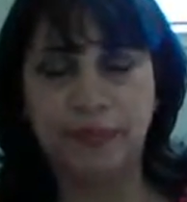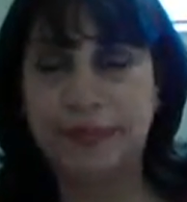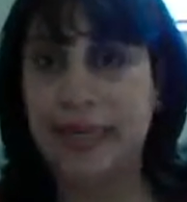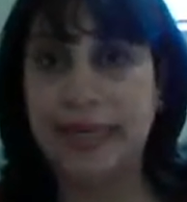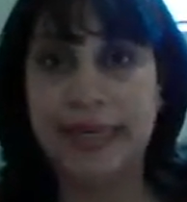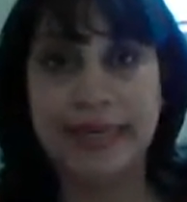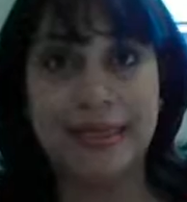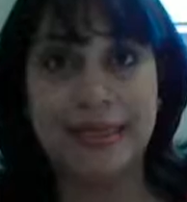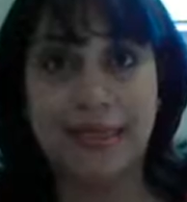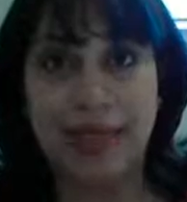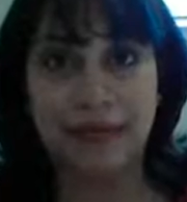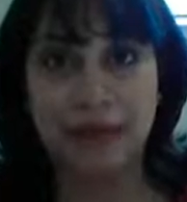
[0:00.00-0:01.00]
But it is
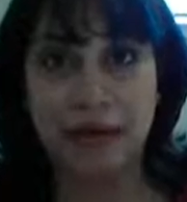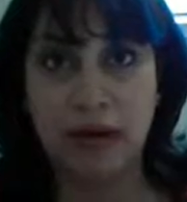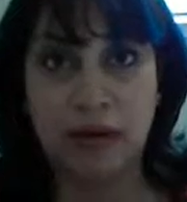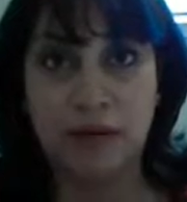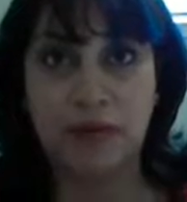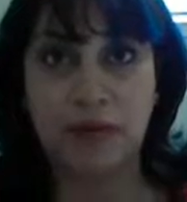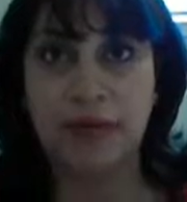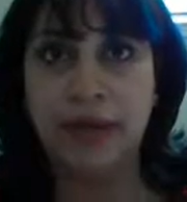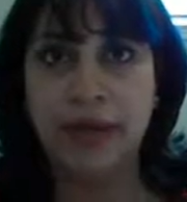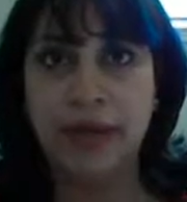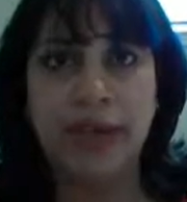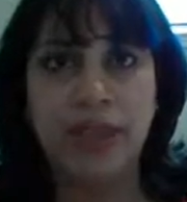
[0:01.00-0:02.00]
not unlawful,
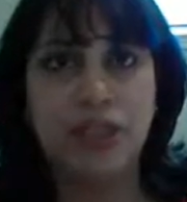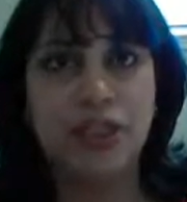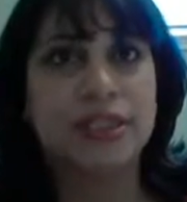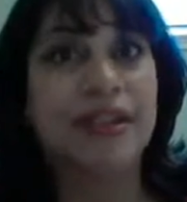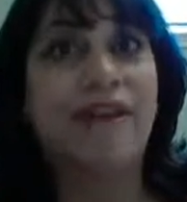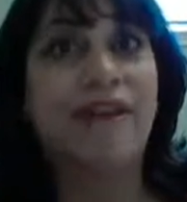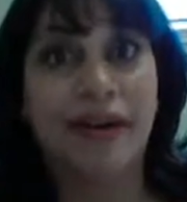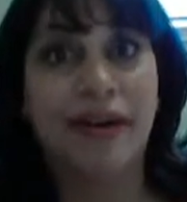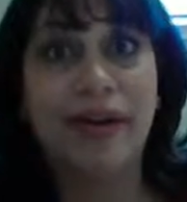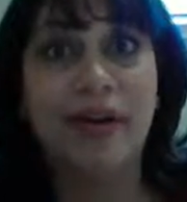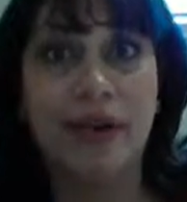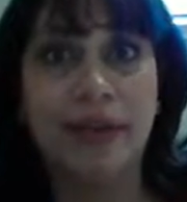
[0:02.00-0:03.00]
it's just not
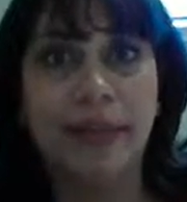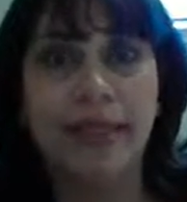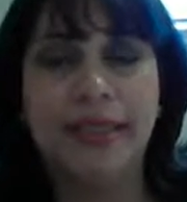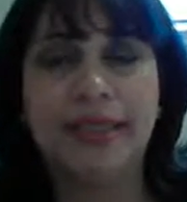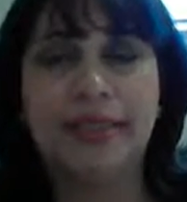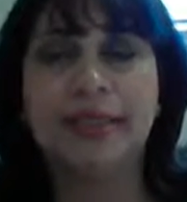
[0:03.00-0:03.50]
very common.